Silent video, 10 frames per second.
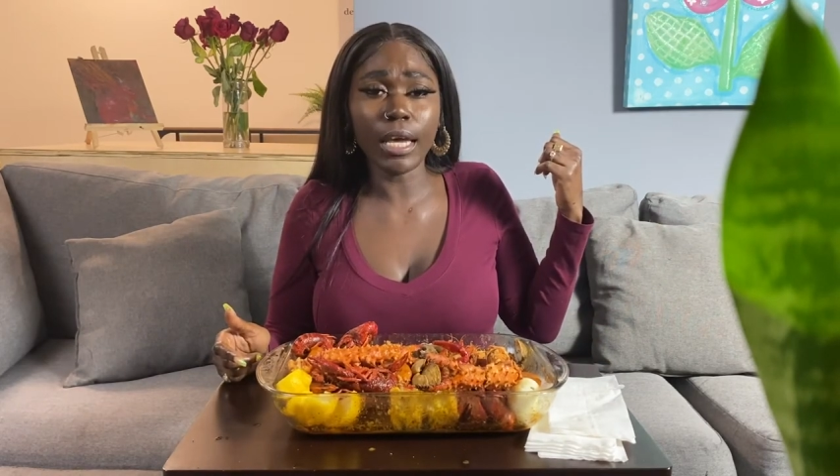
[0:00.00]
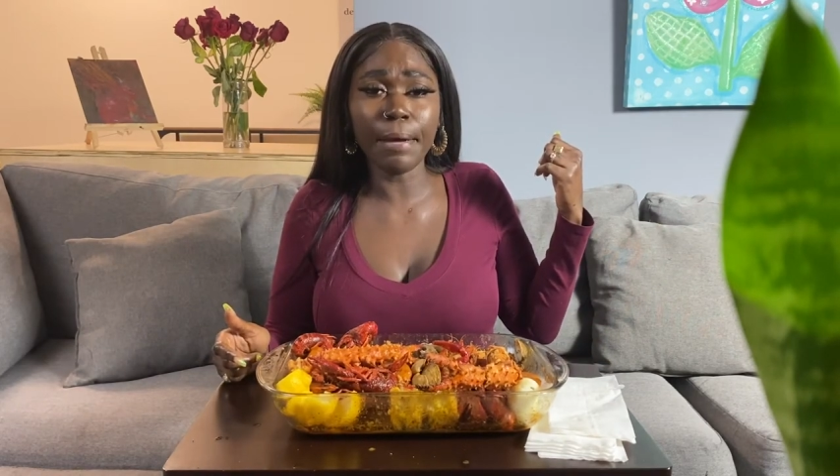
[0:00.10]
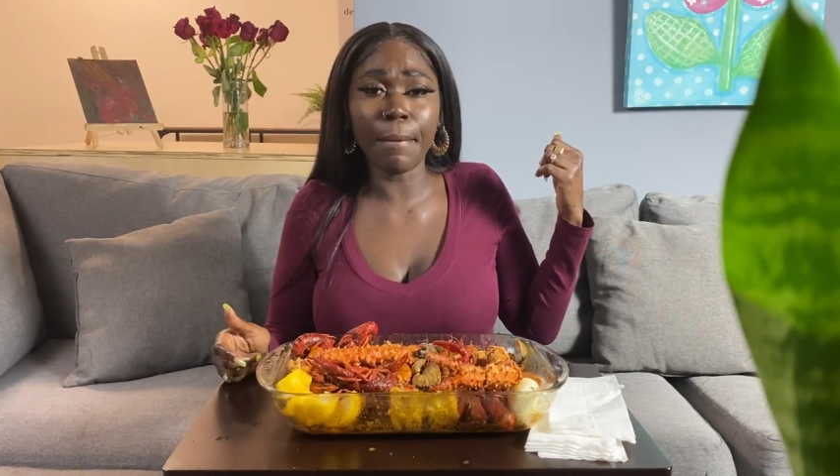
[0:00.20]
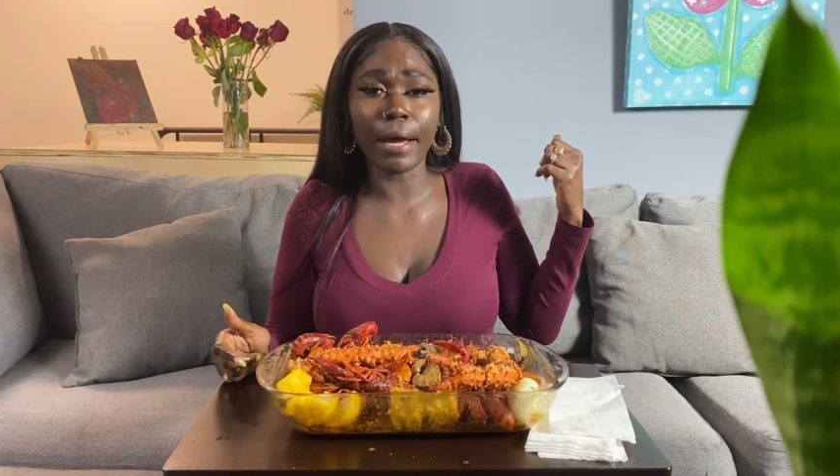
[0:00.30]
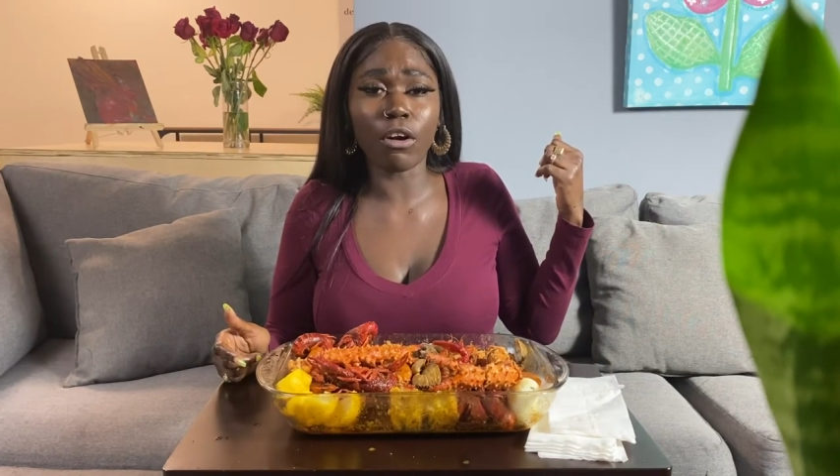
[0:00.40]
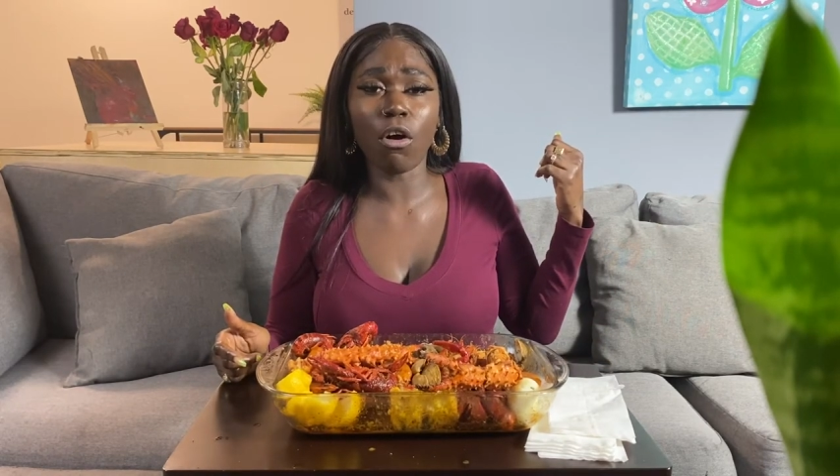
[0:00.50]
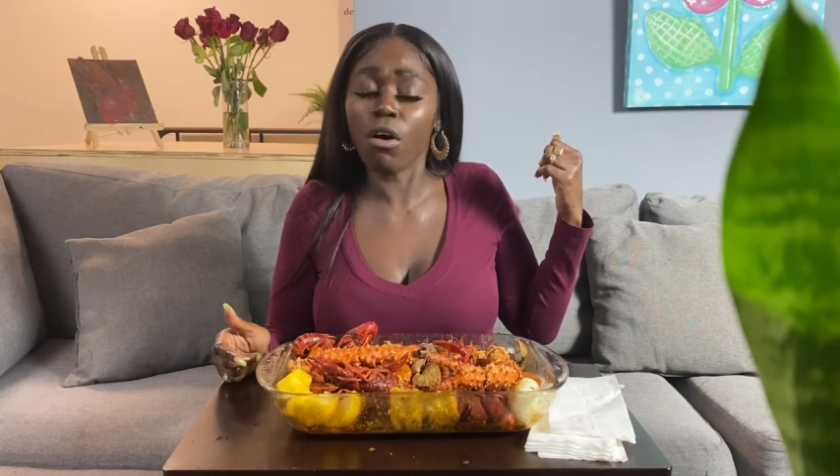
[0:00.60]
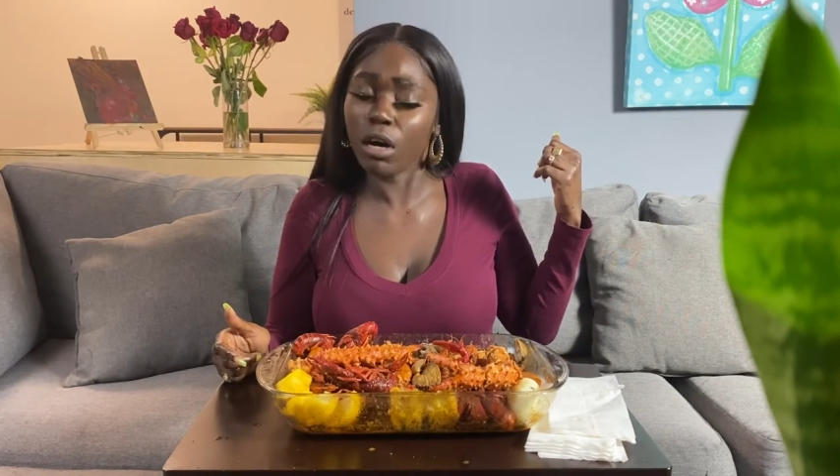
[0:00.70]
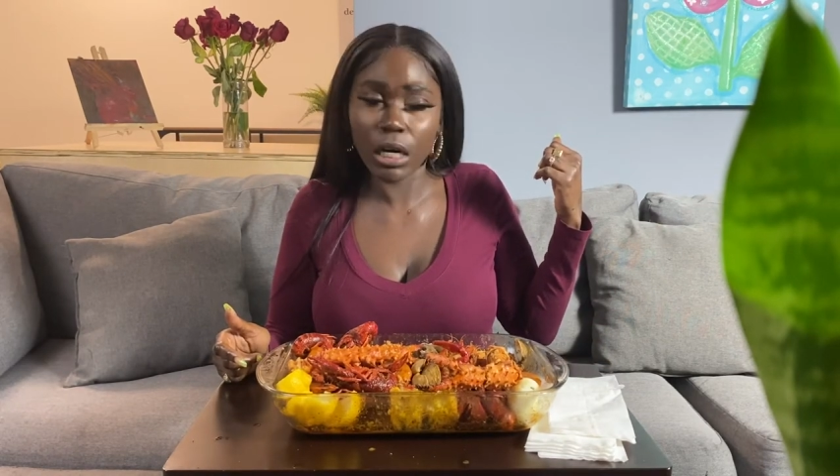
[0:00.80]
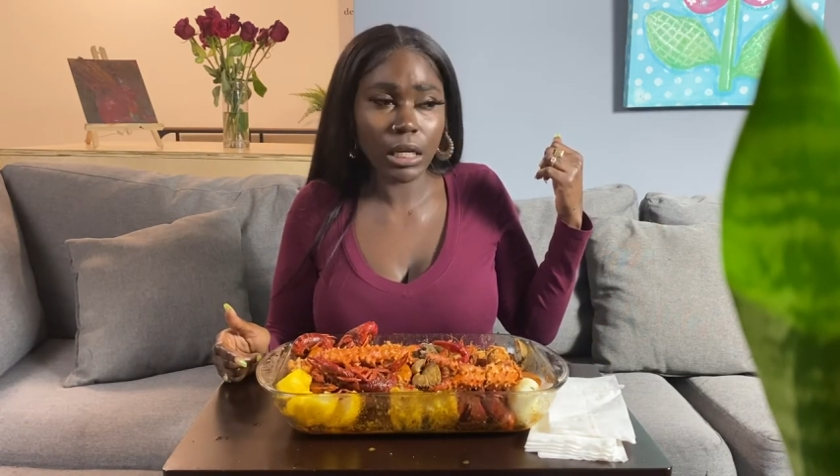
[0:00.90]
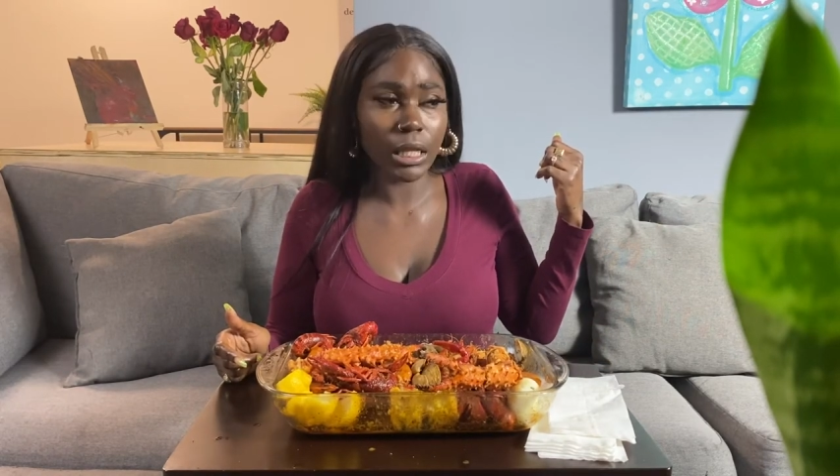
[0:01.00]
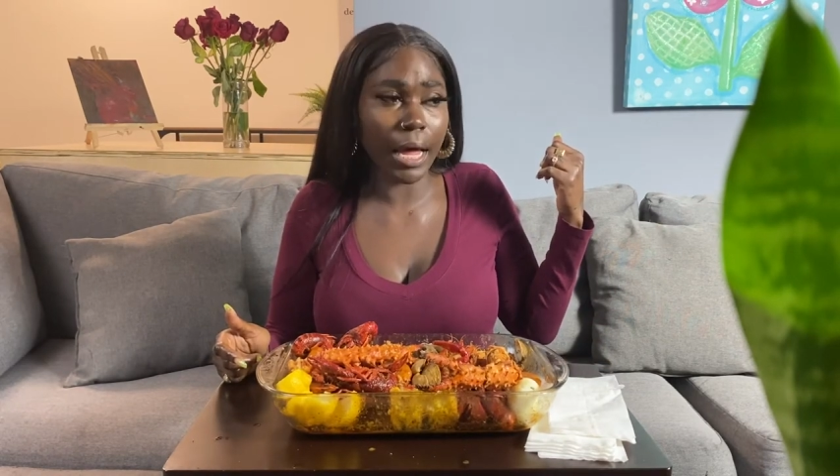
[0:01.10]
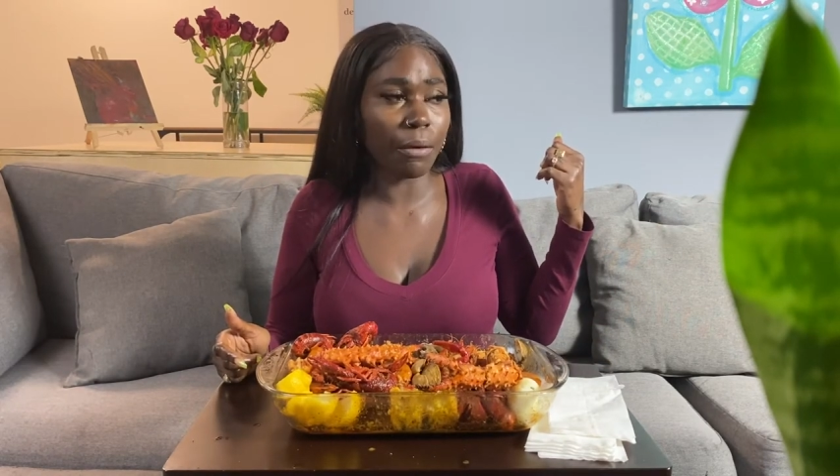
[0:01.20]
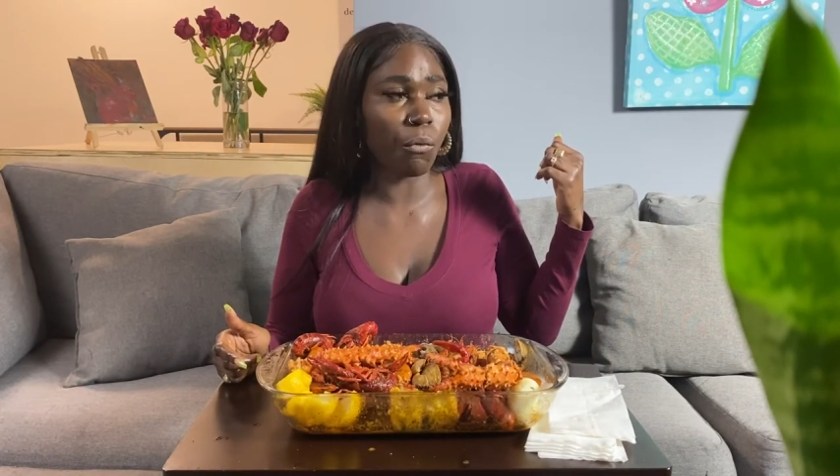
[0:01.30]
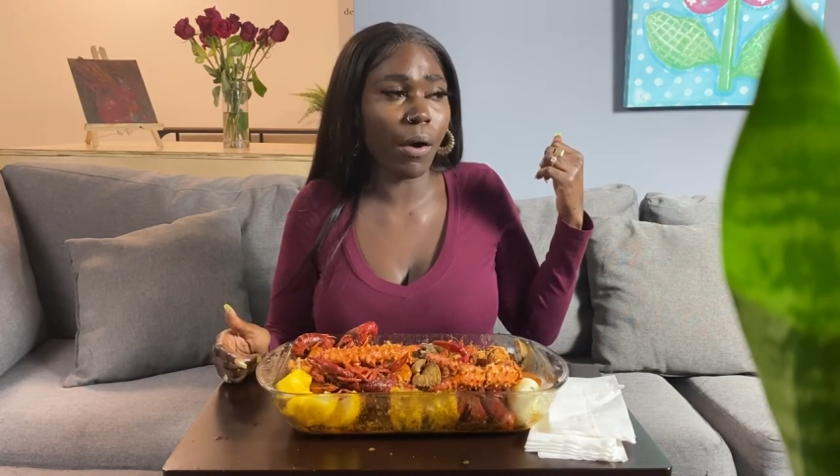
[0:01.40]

in my car. Like,